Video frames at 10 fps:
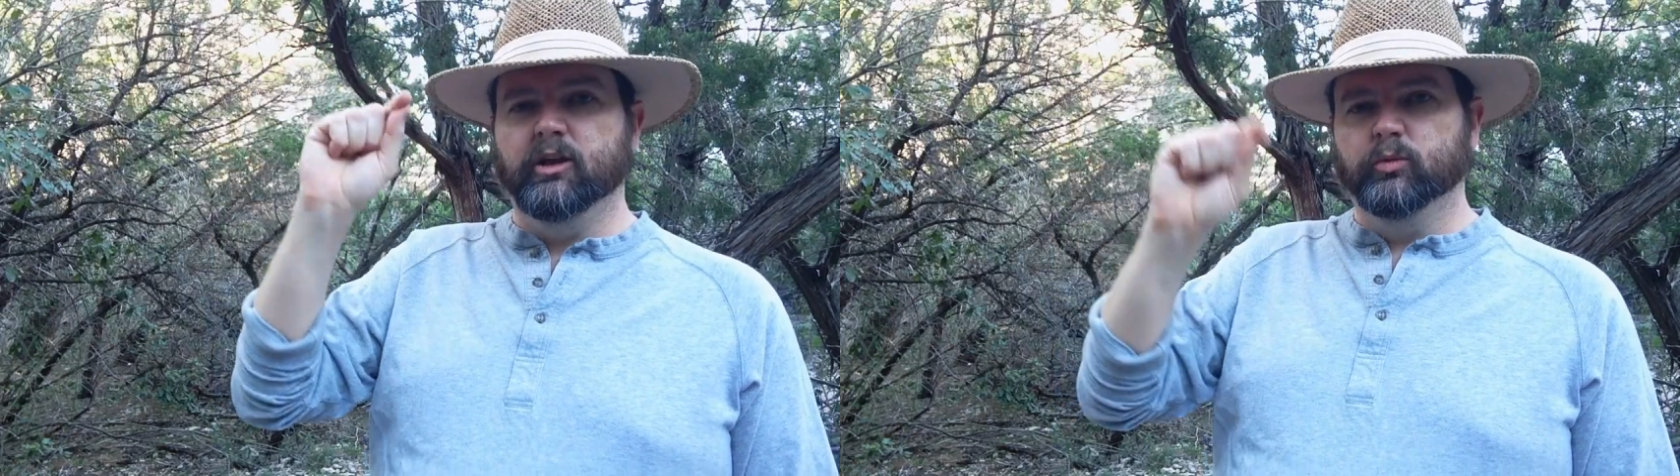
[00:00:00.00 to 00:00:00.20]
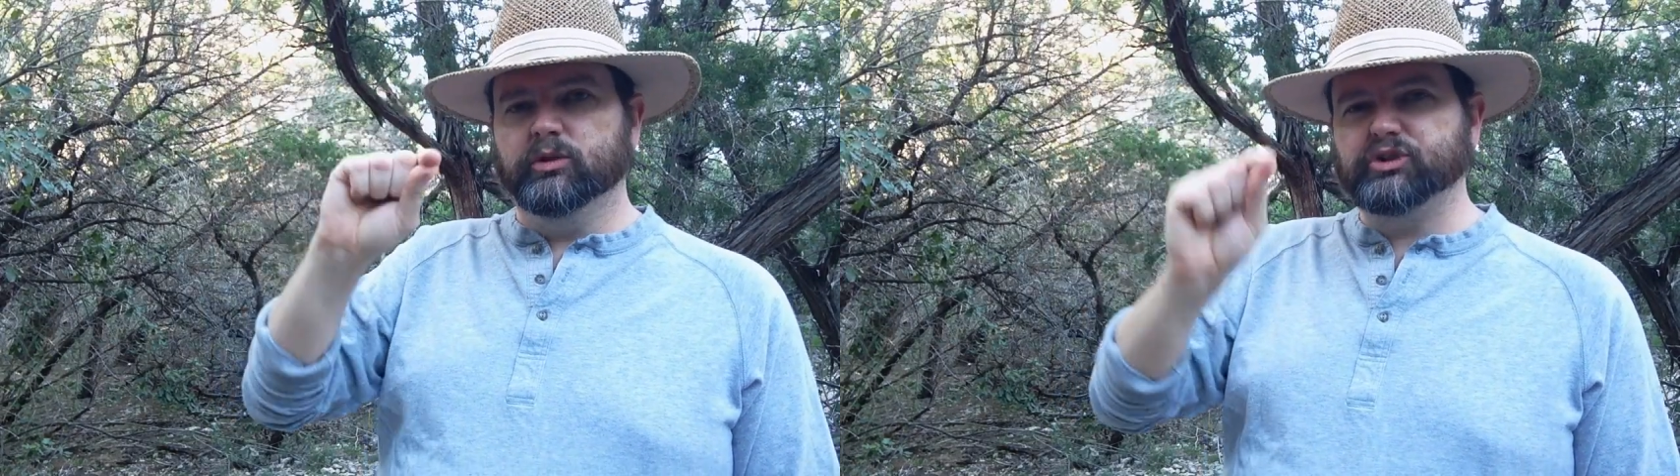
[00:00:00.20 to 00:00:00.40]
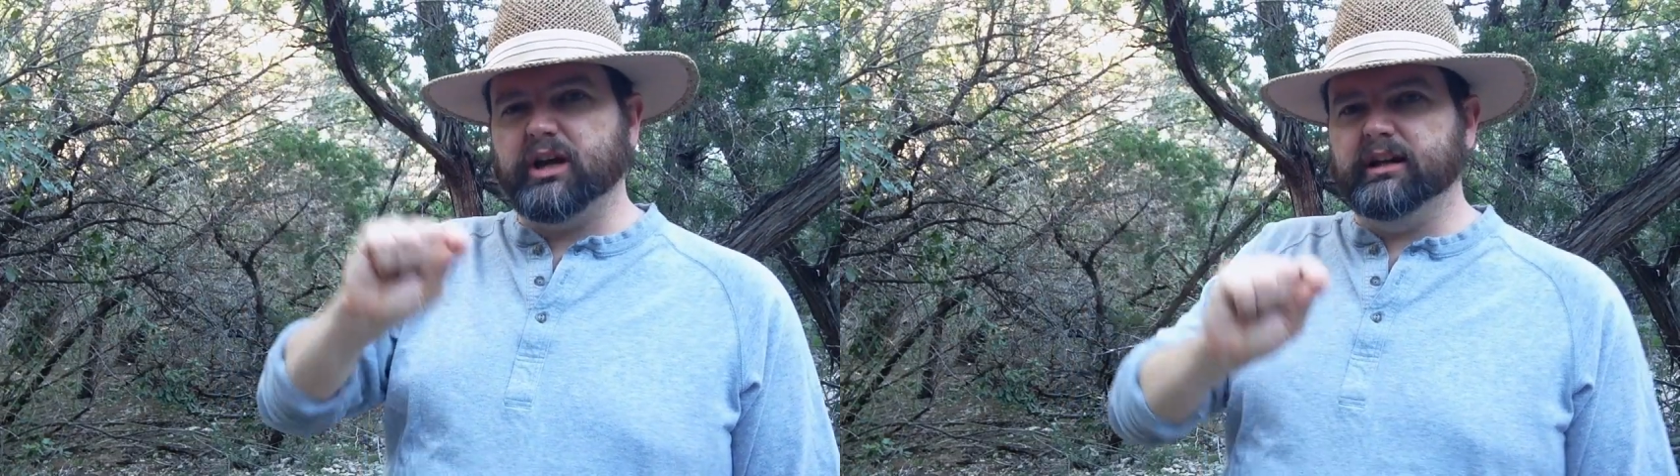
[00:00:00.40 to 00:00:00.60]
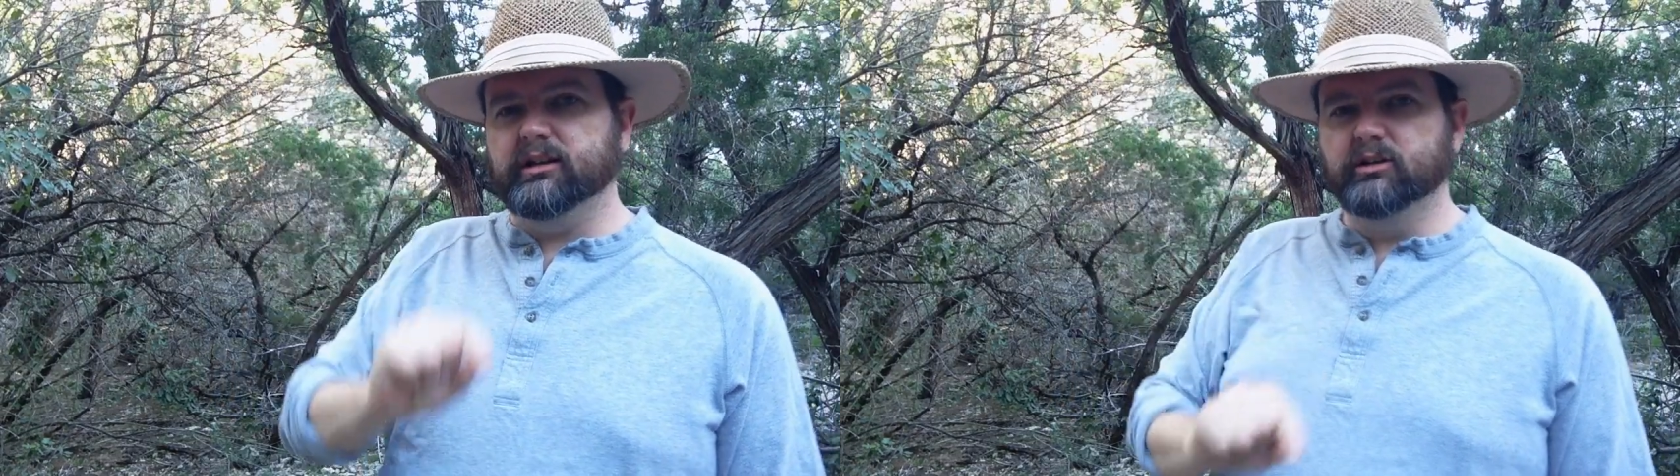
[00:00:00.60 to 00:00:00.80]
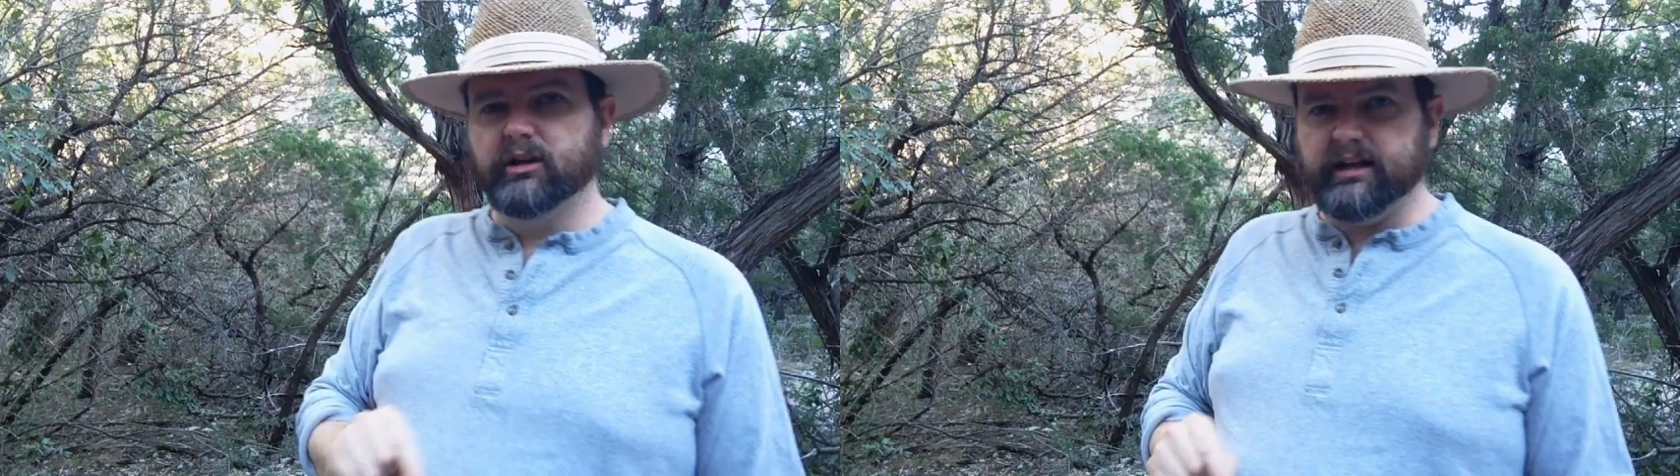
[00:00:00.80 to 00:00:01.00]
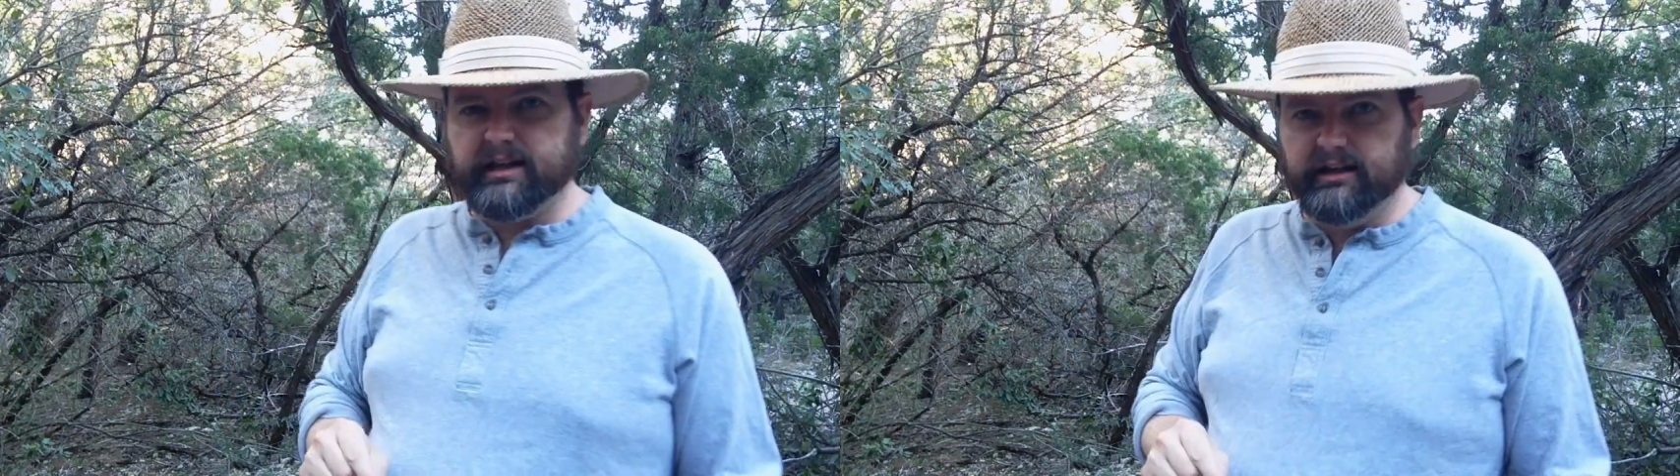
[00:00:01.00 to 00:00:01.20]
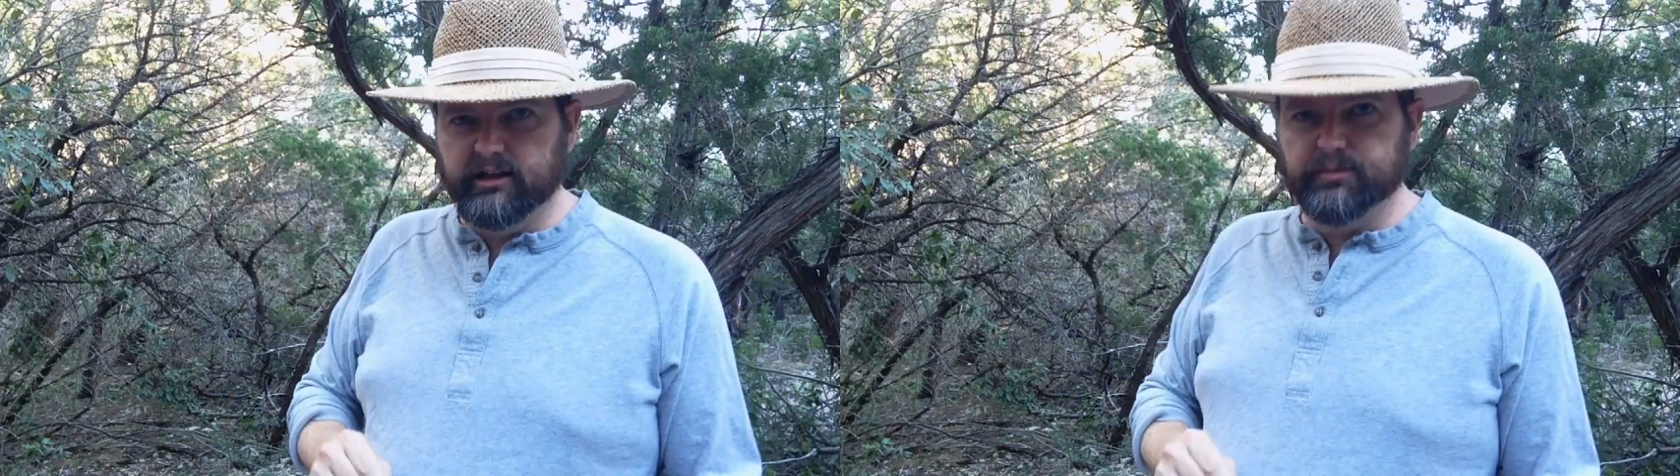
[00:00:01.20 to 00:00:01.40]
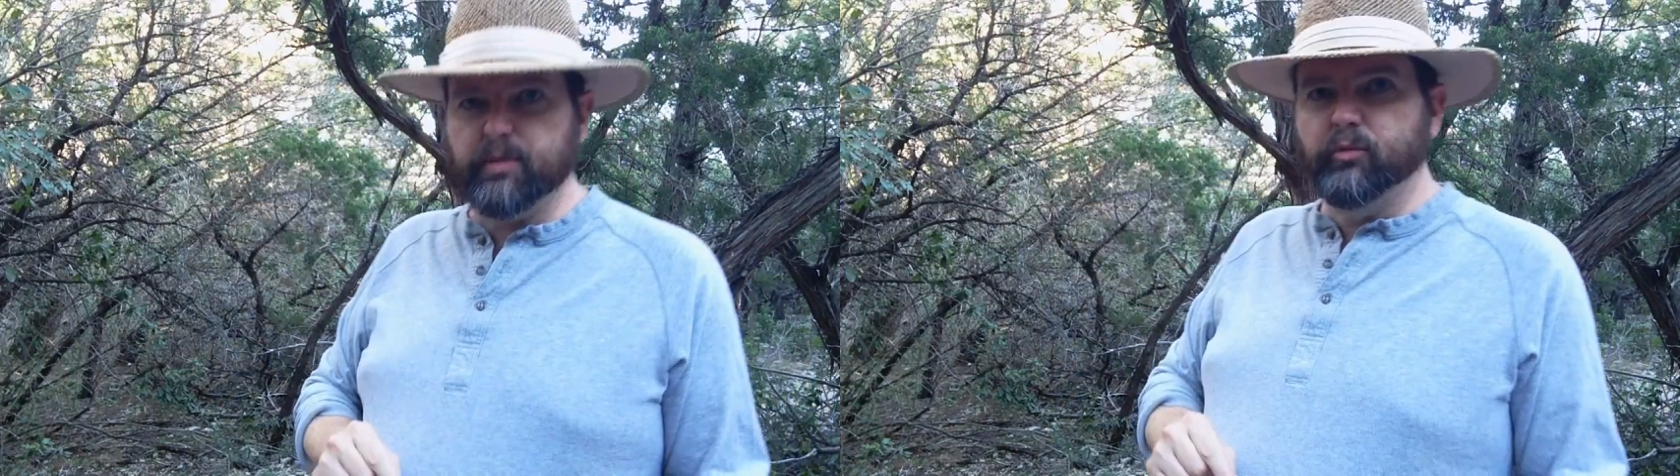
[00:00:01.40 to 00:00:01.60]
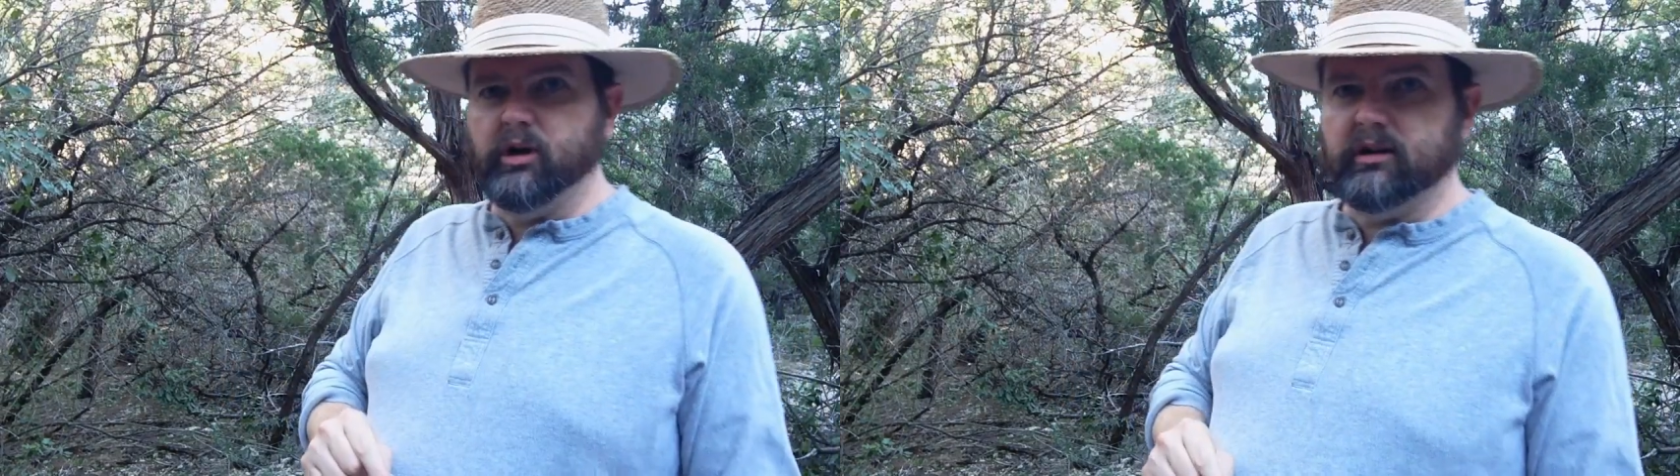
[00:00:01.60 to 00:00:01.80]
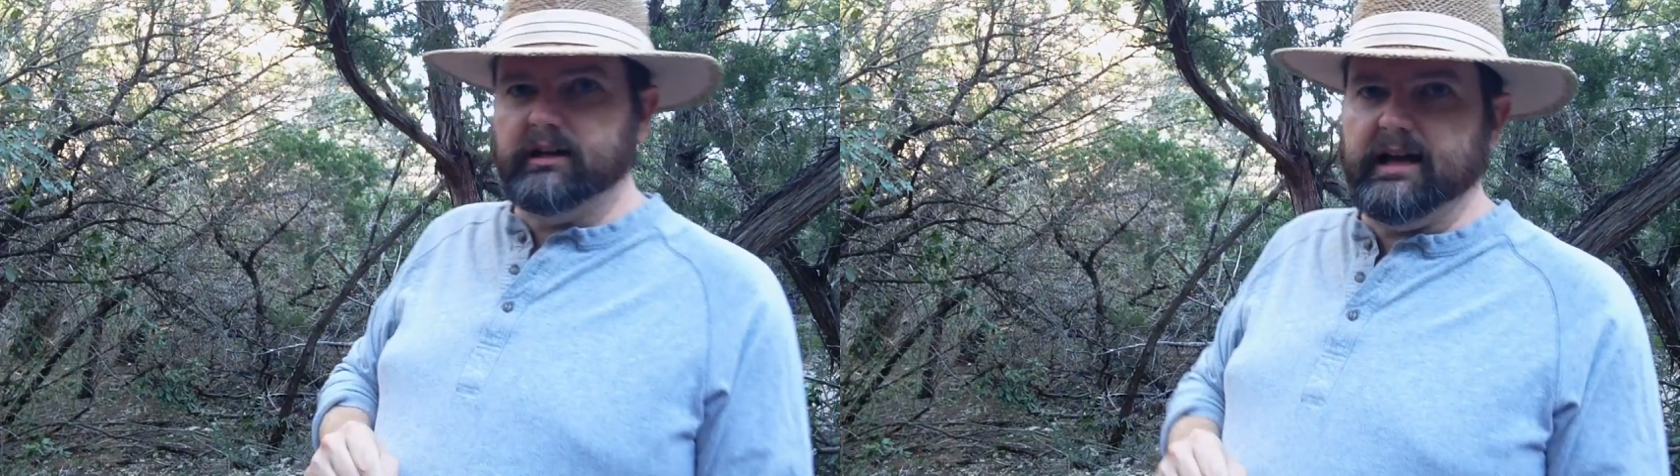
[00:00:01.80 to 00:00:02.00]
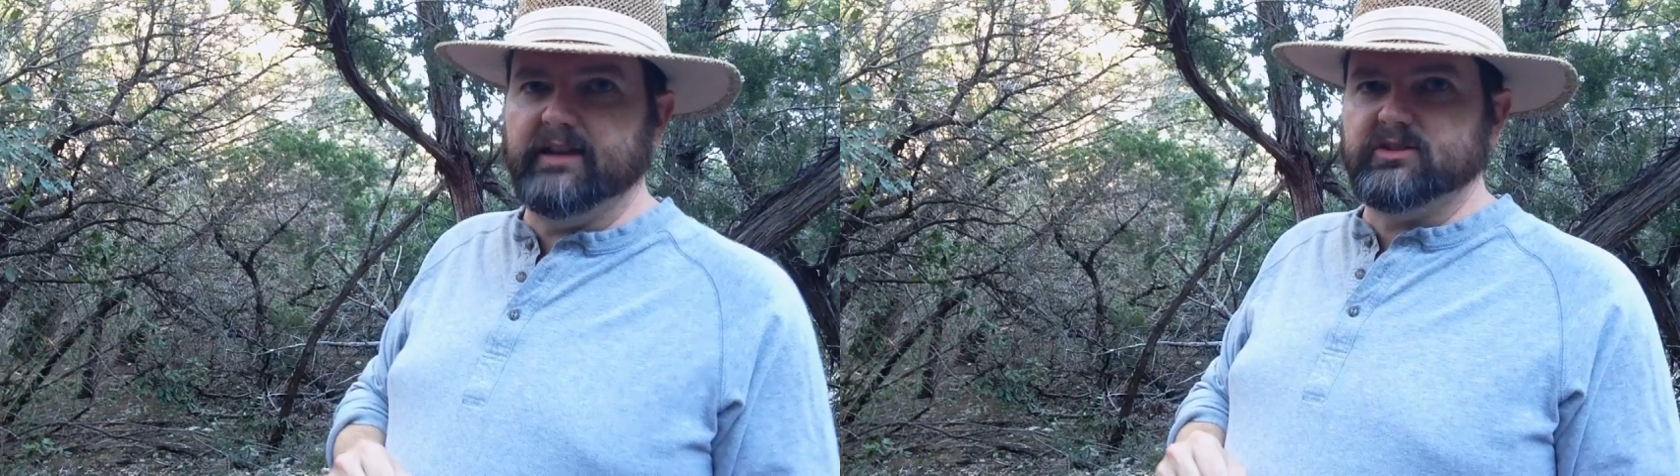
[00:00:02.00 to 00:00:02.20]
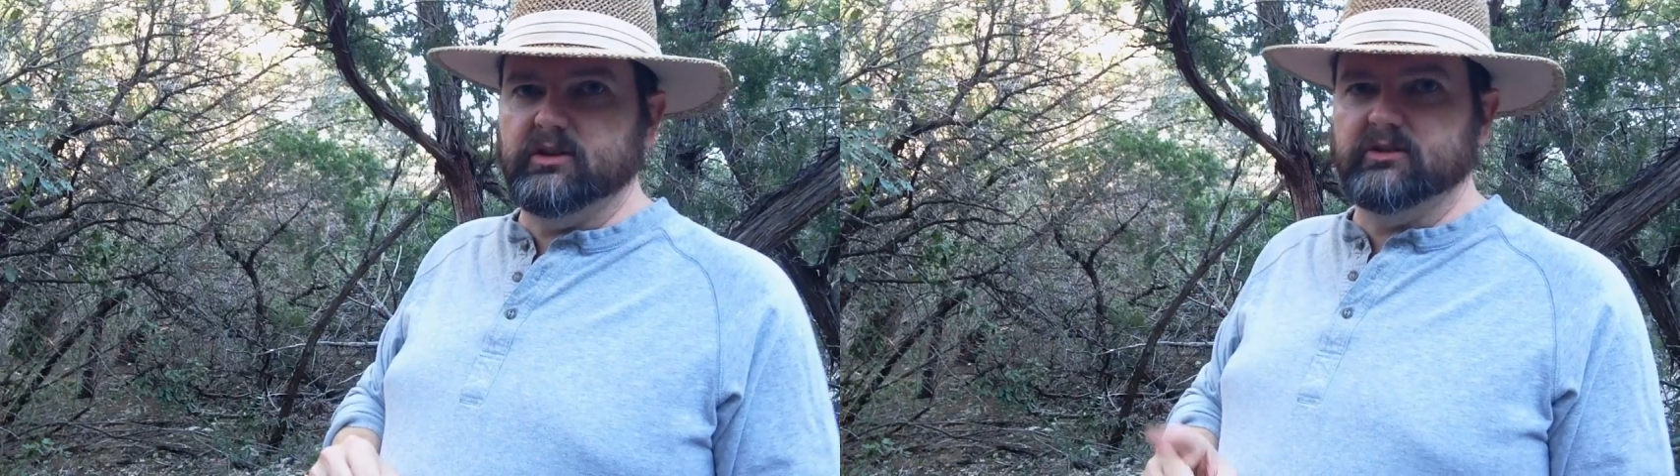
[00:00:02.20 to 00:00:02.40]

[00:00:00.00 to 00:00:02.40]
We'll try to look at that a little bit more in class,